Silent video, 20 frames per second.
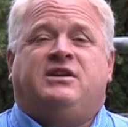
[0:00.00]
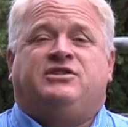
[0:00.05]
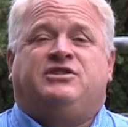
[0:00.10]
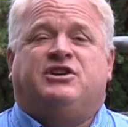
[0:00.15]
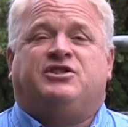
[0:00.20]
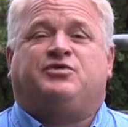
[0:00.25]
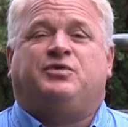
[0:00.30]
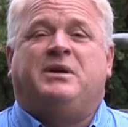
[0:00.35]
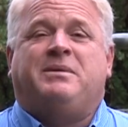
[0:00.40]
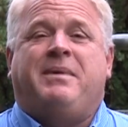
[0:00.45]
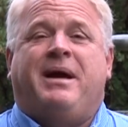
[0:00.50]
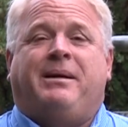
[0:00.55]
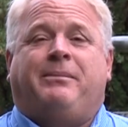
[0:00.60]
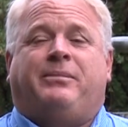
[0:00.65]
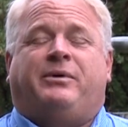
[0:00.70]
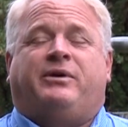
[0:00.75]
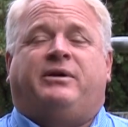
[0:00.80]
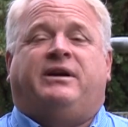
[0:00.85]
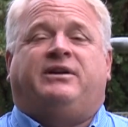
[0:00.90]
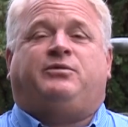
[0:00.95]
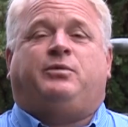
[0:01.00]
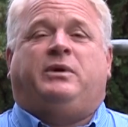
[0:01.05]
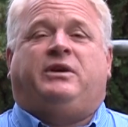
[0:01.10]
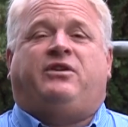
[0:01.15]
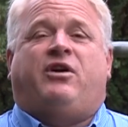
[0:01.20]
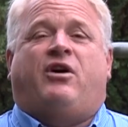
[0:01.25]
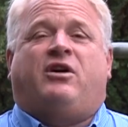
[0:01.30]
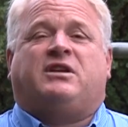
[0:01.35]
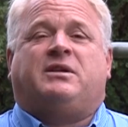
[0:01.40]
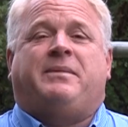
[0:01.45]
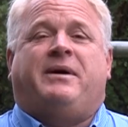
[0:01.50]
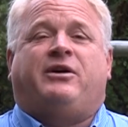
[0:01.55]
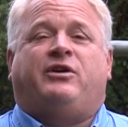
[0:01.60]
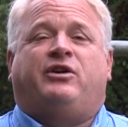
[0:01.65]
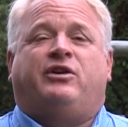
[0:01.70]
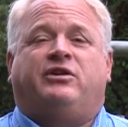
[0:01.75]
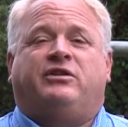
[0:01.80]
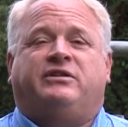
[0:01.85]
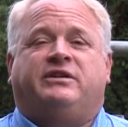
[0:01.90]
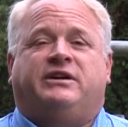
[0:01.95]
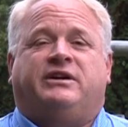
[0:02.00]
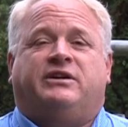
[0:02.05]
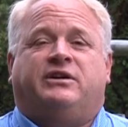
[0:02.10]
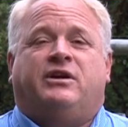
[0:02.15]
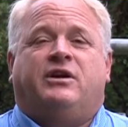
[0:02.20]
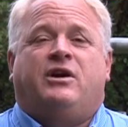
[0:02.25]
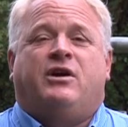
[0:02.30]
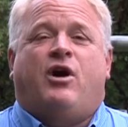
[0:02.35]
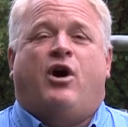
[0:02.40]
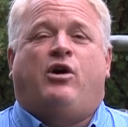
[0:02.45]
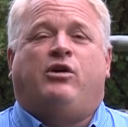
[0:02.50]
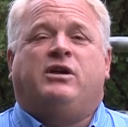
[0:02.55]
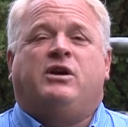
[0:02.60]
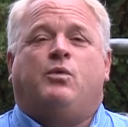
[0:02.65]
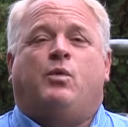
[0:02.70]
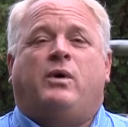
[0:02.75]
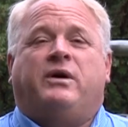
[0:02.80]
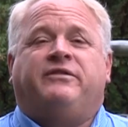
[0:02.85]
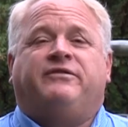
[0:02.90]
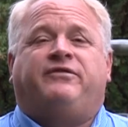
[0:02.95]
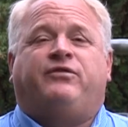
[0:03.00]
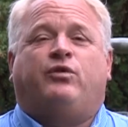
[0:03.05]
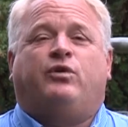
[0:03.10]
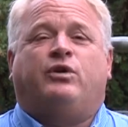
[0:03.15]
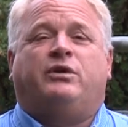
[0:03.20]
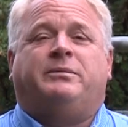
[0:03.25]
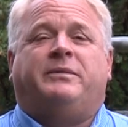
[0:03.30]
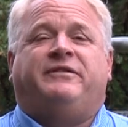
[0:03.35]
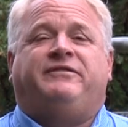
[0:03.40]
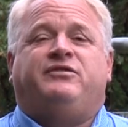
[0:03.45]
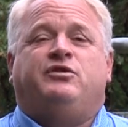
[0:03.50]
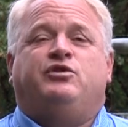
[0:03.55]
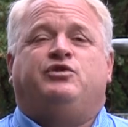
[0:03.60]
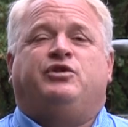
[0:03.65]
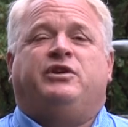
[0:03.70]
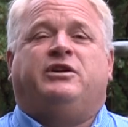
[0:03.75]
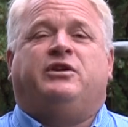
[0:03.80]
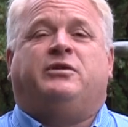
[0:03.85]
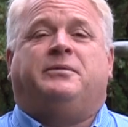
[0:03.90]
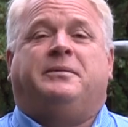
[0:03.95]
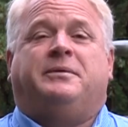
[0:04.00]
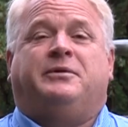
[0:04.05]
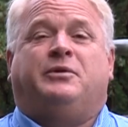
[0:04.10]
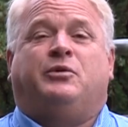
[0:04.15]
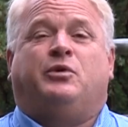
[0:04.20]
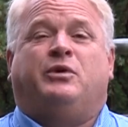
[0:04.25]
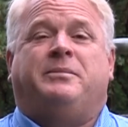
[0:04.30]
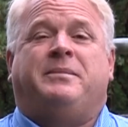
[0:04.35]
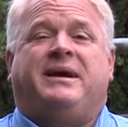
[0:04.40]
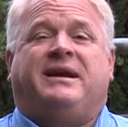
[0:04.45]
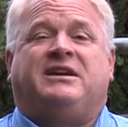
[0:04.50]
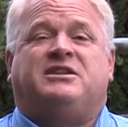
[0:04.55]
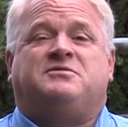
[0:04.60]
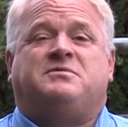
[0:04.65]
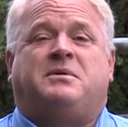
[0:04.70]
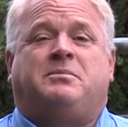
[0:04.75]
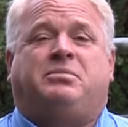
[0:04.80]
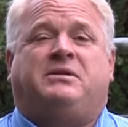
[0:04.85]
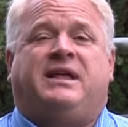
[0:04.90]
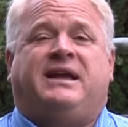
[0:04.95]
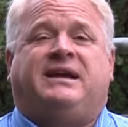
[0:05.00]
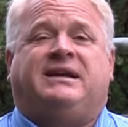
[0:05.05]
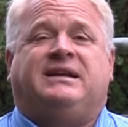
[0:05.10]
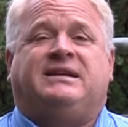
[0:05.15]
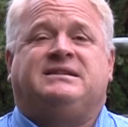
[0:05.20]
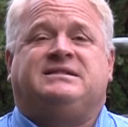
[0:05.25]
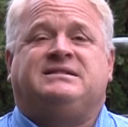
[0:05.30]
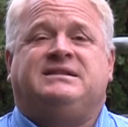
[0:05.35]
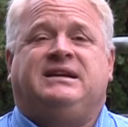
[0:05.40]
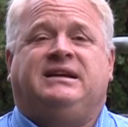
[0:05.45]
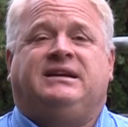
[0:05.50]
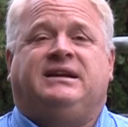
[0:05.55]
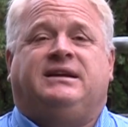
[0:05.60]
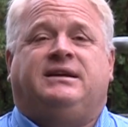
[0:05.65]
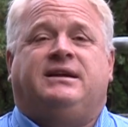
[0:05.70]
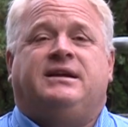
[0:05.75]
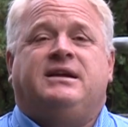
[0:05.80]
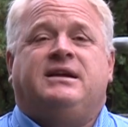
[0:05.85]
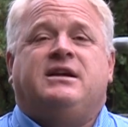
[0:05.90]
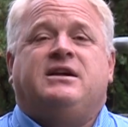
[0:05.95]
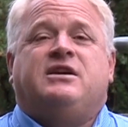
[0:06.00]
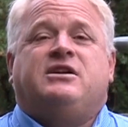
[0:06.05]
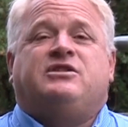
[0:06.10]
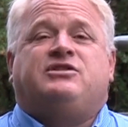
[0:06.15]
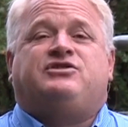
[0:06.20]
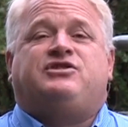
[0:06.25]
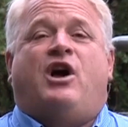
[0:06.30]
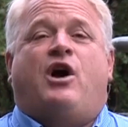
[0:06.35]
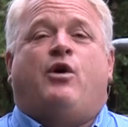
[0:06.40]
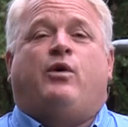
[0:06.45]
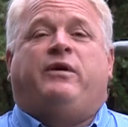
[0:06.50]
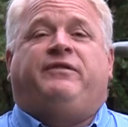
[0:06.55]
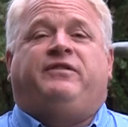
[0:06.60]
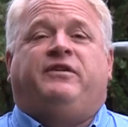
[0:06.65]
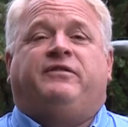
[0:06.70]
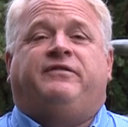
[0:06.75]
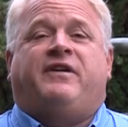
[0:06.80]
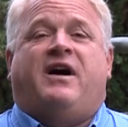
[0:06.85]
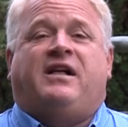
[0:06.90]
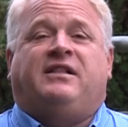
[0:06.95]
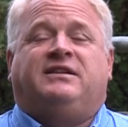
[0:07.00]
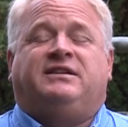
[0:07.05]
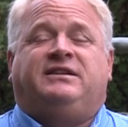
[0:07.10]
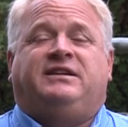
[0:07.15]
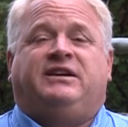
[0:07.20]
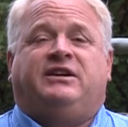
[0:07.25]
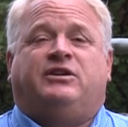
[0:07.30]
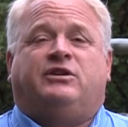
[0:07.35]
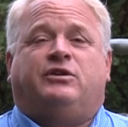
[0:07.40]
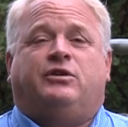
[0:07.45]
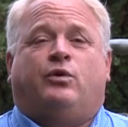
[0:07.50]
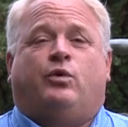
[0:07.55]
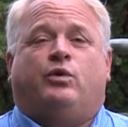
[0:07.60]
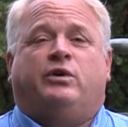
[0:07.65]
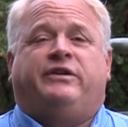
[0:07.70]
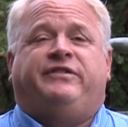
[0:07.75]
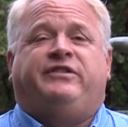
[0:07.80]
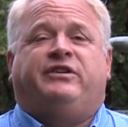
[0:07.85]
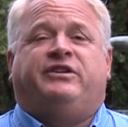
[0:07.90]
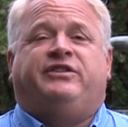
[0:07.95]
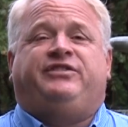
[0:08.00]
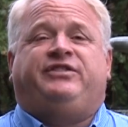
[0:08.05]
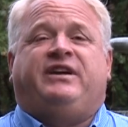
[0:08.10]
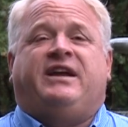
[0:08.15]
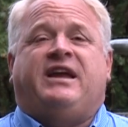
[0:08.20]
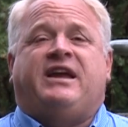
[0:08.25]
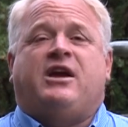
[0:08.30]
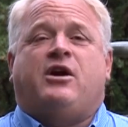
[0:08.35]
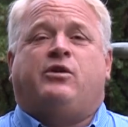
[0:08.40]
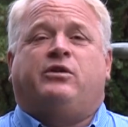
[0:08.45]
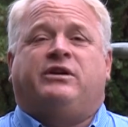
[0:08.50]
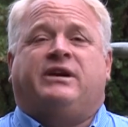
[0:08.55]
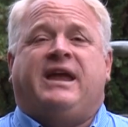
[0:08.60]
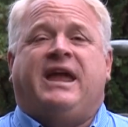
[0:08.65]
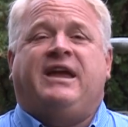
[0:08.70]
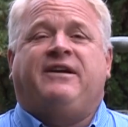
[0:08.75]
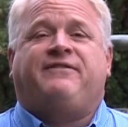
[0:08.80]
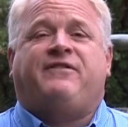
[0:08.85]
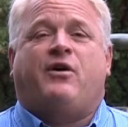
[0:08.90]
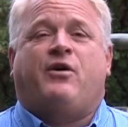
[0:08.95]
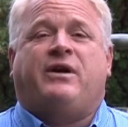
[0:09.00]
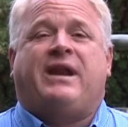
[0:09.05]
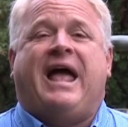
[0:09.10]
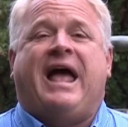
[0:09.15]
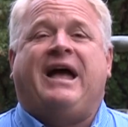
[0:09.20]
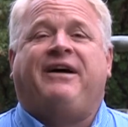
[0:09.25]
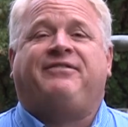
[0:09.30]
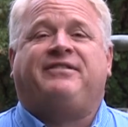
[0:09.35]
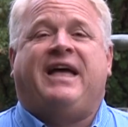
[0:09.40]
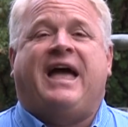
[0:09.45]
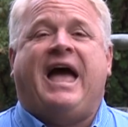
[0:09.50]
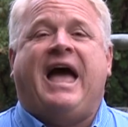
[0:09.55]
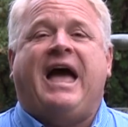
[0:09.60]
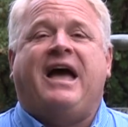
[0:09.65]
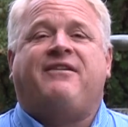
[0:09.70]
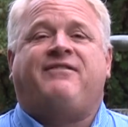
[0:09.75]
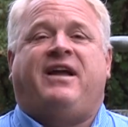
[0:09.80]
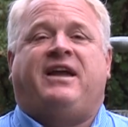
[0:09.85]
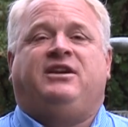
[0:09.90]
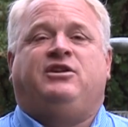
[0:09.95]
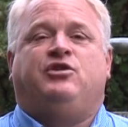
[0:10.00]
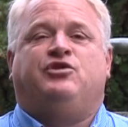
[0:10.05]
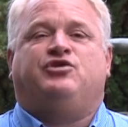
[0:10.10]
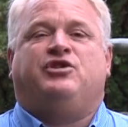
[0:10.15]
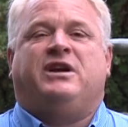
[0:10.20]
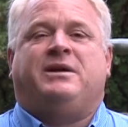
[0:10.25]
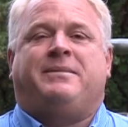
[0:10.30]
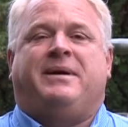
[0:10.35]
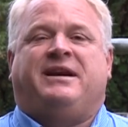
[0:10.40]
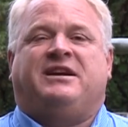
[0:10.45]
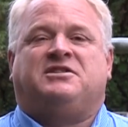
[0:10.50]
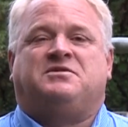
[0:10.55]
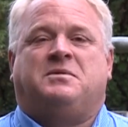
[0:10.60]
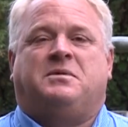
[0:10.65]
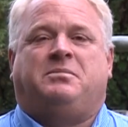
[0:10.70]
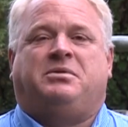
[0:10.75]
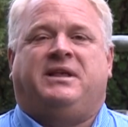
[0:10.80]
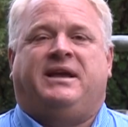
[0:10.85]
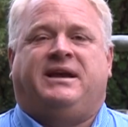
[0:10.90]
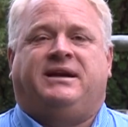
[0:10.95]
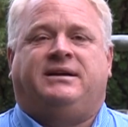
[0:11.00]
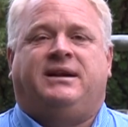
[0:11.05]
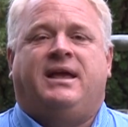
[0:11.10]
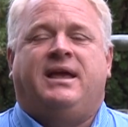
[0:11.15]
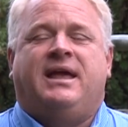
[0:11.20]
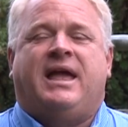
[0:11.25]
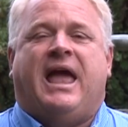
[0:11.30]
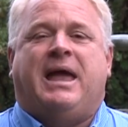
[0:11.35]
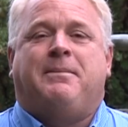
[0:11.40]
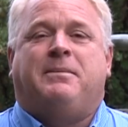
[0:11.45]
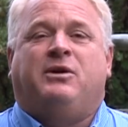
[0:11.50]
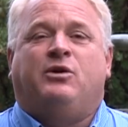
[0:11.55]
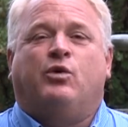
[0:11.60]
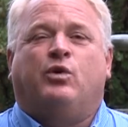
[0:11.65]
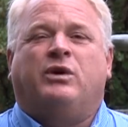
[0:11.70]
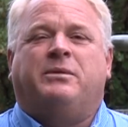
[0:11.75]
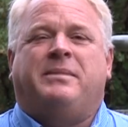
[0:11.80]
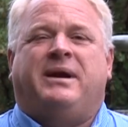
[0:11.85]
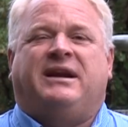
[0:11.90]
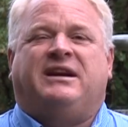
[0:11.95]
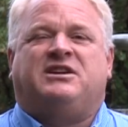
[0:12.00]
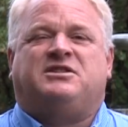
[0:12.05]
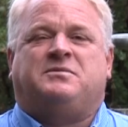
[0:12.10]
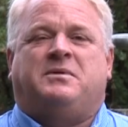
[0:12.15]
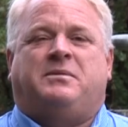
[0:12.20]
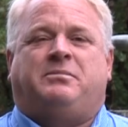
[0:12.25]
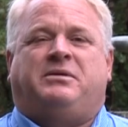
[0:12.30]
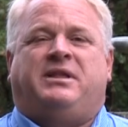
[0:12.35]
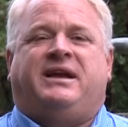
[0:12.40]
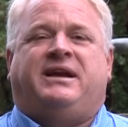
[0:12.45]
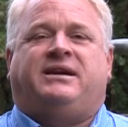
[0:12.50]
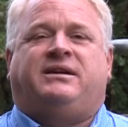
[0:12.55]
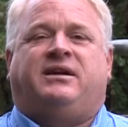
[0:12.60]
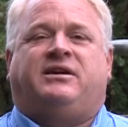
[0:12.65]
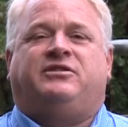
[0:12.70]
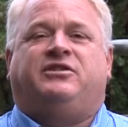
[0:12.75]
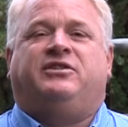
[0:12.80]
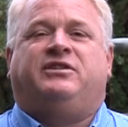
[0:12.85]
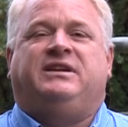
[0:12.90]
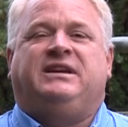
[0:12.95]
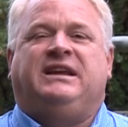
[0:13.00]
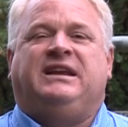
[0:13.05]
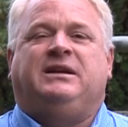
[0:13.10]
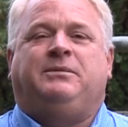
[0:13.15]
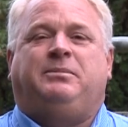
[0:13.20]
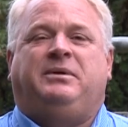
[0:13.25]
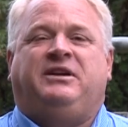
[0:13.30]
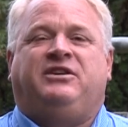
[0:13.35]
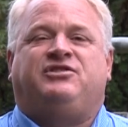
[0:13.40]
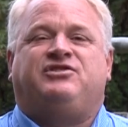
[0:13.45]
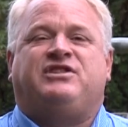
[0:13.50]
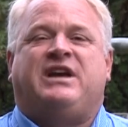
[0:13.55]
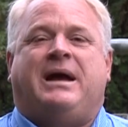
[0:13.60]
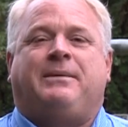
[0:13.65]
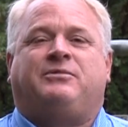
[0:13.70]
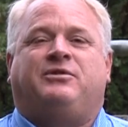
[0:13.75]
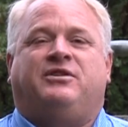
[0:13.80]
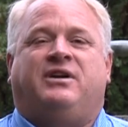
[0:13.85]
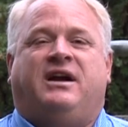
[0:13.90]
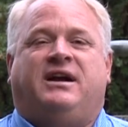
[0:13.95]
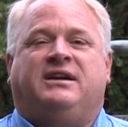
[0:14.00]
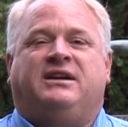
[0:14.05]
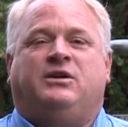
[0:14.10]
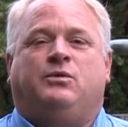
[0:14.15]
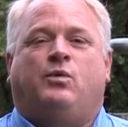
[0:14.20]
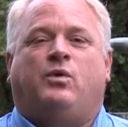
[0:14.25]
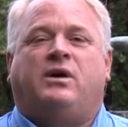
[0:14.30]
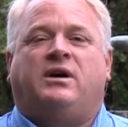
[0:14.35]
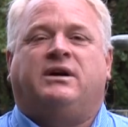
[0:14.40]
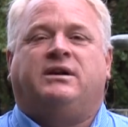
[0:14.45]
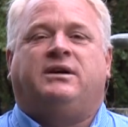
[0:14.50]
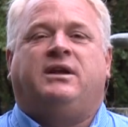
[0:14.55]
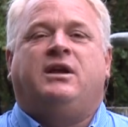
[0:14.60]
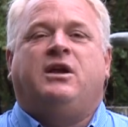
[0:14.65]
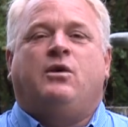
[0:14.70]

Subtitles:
Just remember, as we talked about earlier, only one form of nutrient or manure management plan is needed. So if you volunteer, or if you're a CAO or a CAFO and have to have a nutrient management plan, a manure management plan under DEP's Chapter 91